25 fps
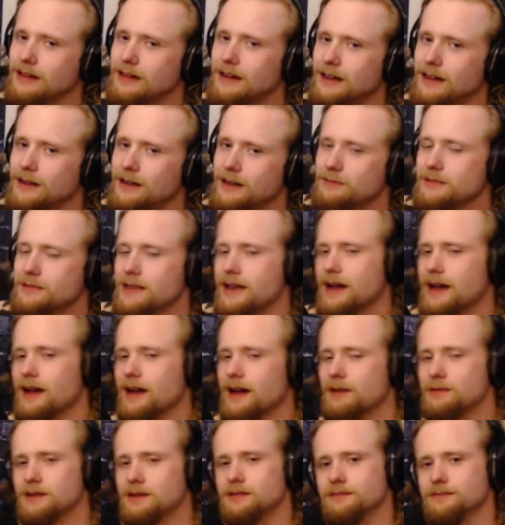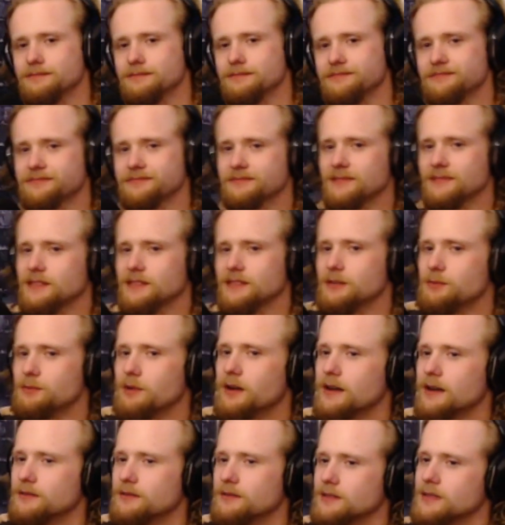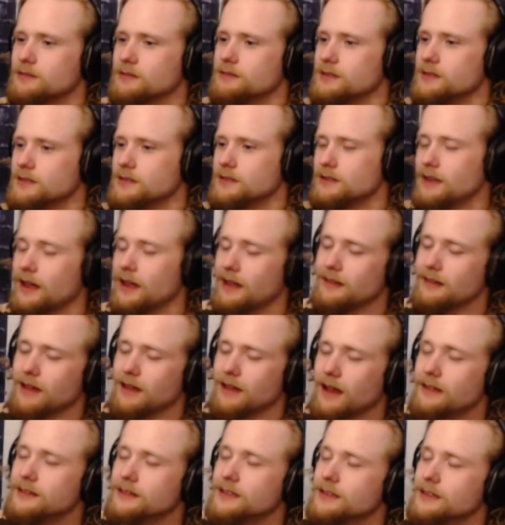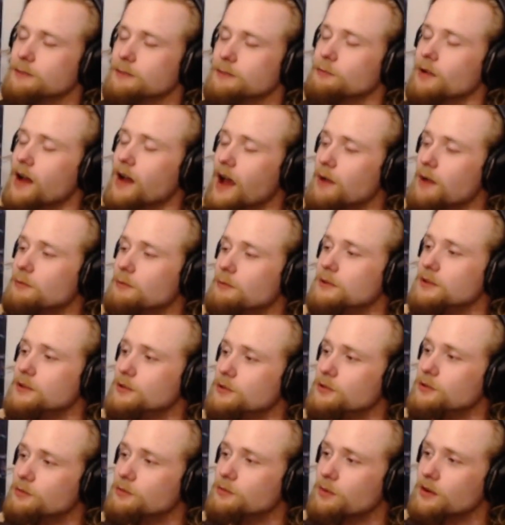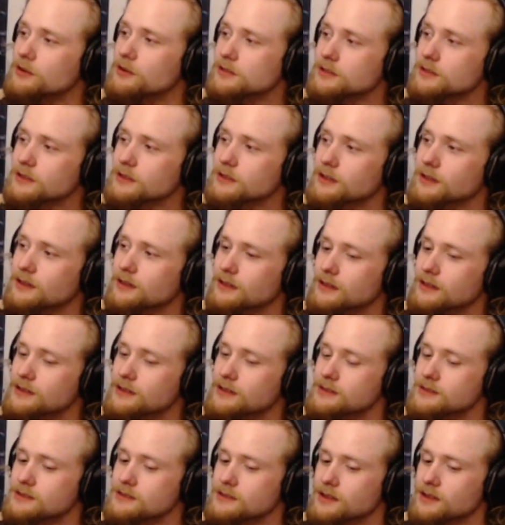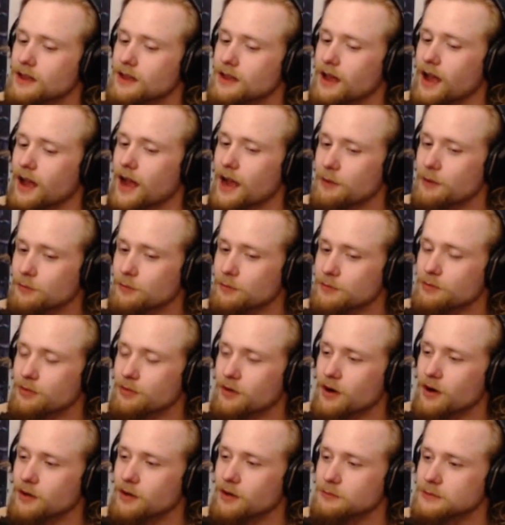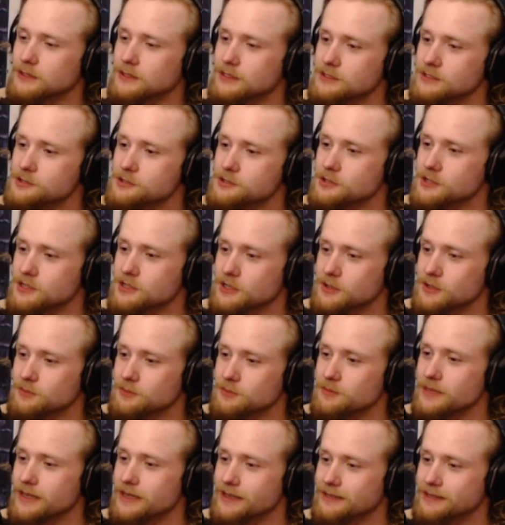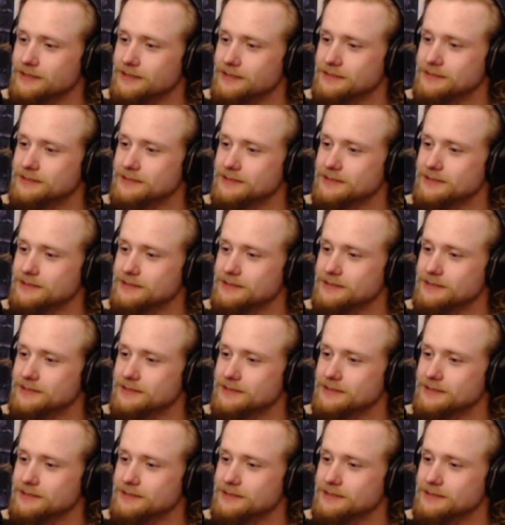you're probably going to have to get rid of I think what I would do personally is I would probably just commit